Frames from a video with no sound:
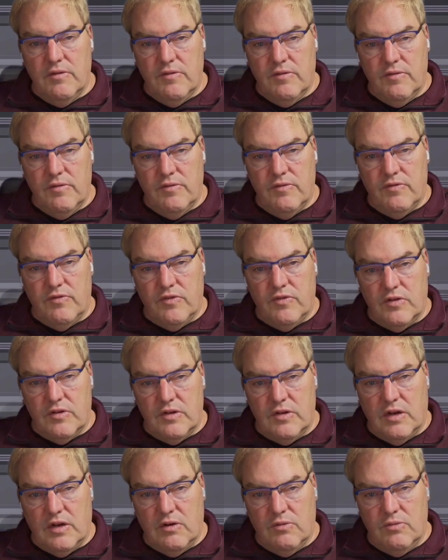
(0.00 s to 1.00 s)
for
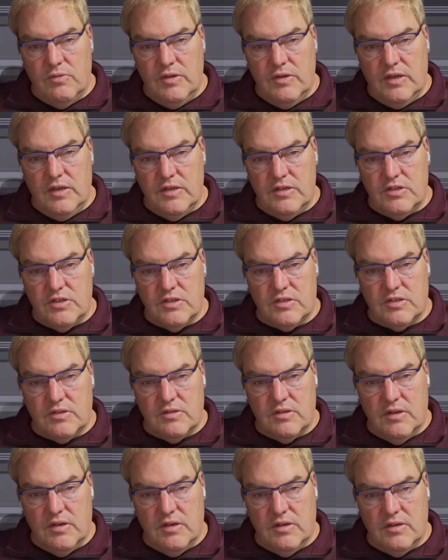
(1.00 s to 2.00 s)
now, we can just
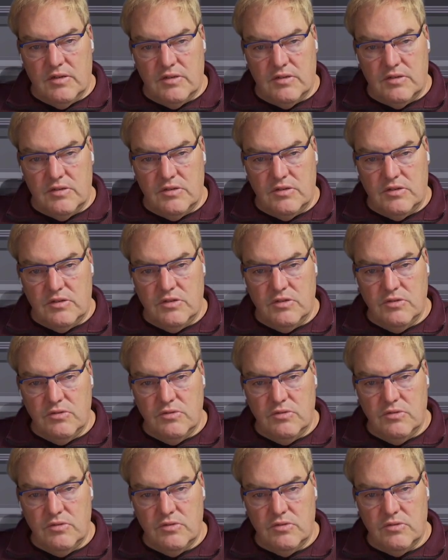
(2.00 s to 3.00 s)

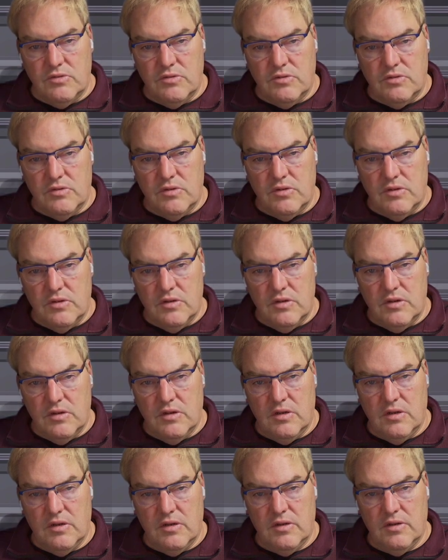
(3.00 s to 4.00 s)
do
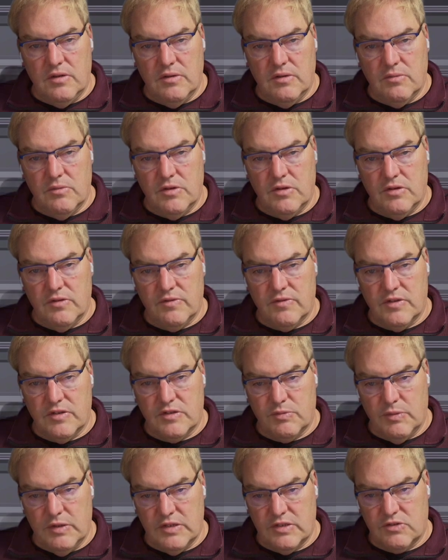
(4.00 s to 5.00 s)
one of the
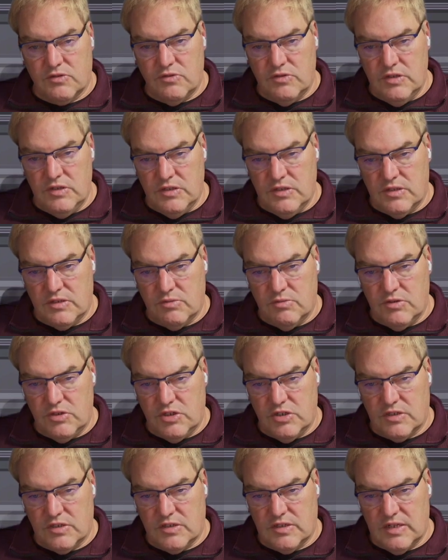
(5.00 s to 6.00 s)
split screens. We
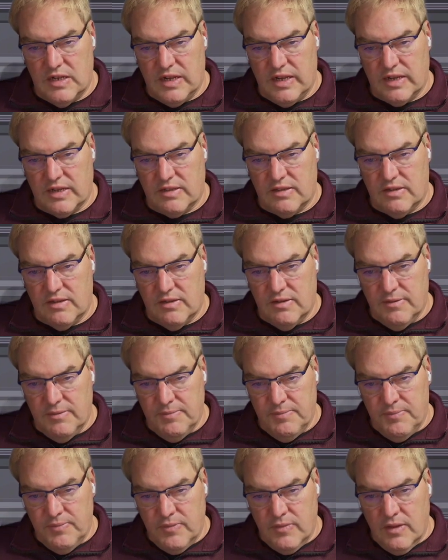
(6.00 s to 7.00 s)
just select
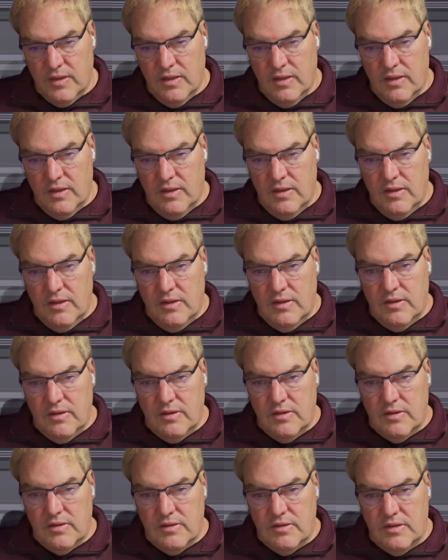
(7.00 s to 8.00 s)

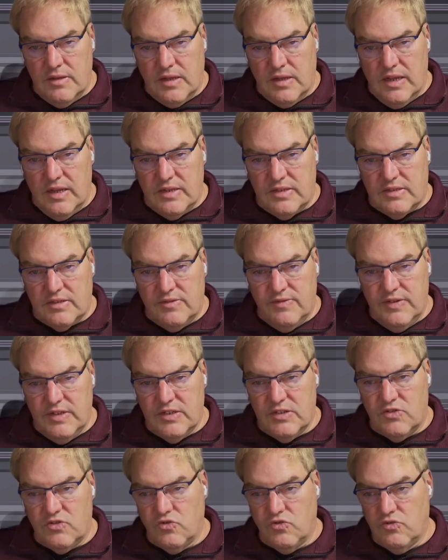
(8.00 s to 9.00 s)
the guest via
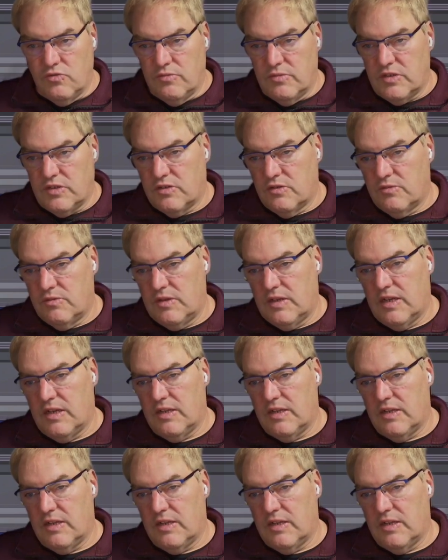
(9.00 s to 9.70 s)
Zoom, so we get